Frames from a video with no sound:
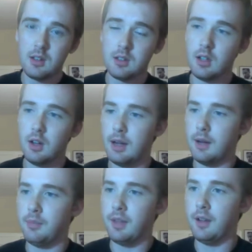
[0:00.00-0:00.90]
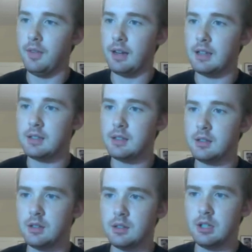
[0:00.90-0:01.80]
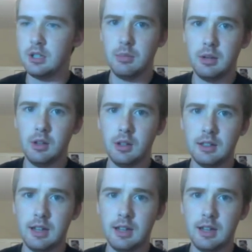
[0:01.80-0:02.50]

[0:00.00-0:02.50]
So I don't think she should be looked